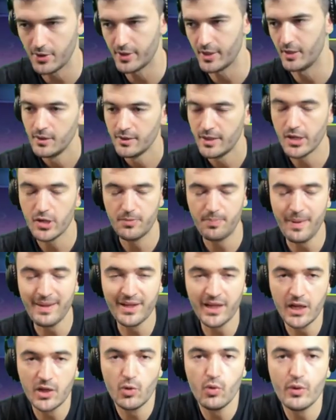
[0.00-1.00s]
here. Now,
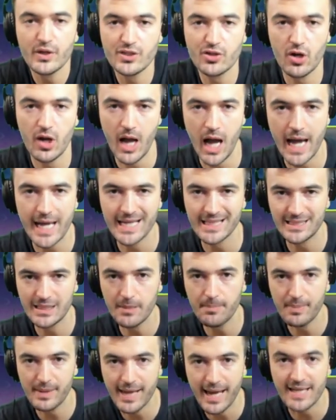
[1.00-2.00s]
depending on who is your highest
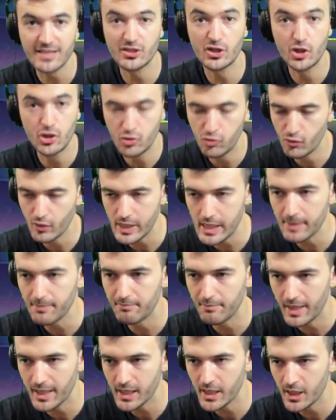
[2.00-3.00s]
DPS Kree
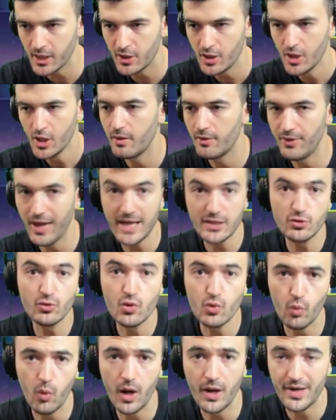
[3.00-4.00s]
minion, that's who
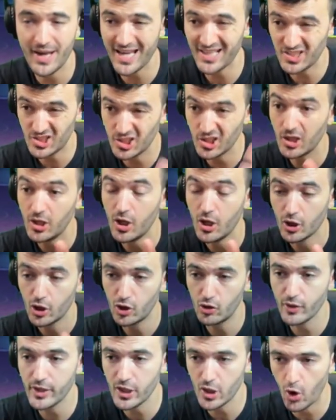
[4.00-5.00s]
you want next to
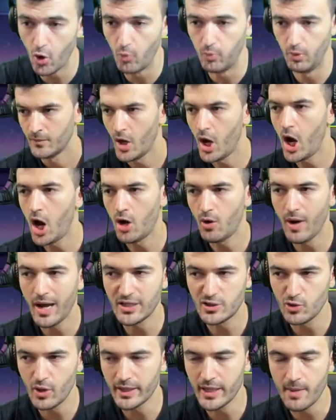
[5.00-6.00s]
Kree Noble. All
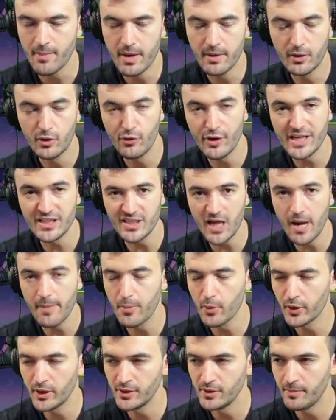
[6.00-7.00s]
right, so I got my Kree
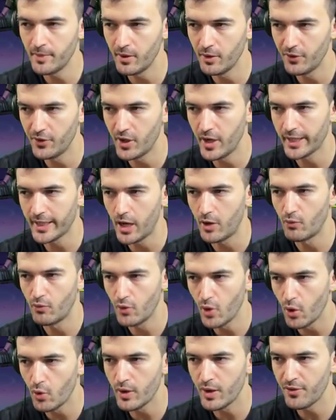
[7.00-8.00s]
Cyborg in the middle there. I got
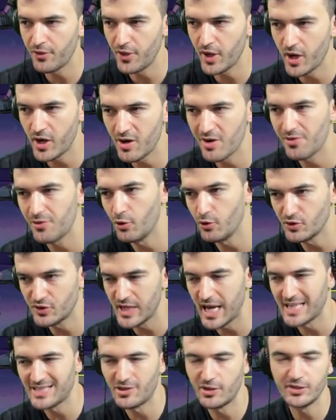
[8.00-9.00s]
Ronin there. Those
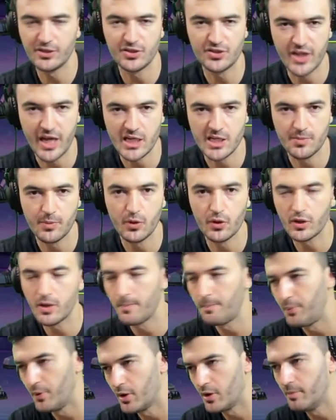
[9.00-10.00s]
guys are interchangeable. You can
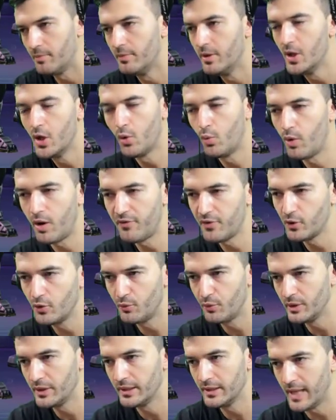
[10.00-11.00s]
put them wherever you
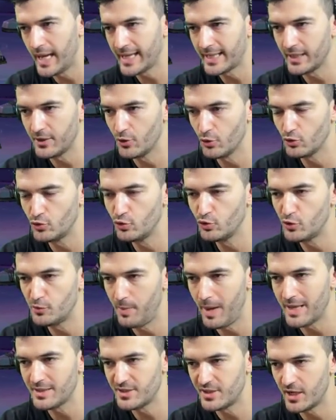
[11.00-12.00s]
really like in those 2
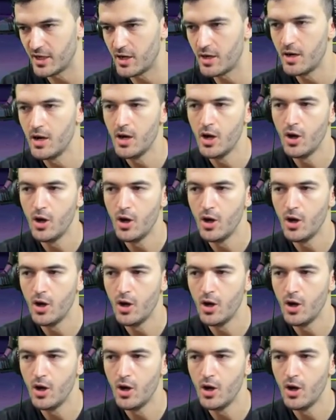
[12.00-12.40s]
spots there.